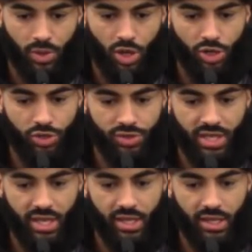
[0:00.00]
Are you
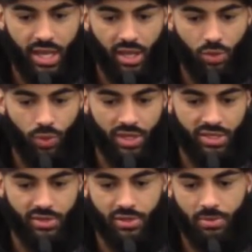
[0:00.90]
saying, like, what
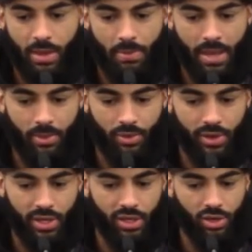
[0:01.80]
is my
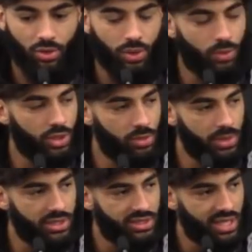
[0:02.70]
memory, or what do you
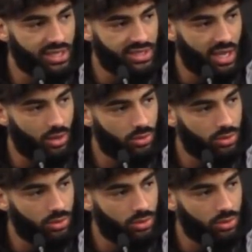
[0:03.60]
mean stands out?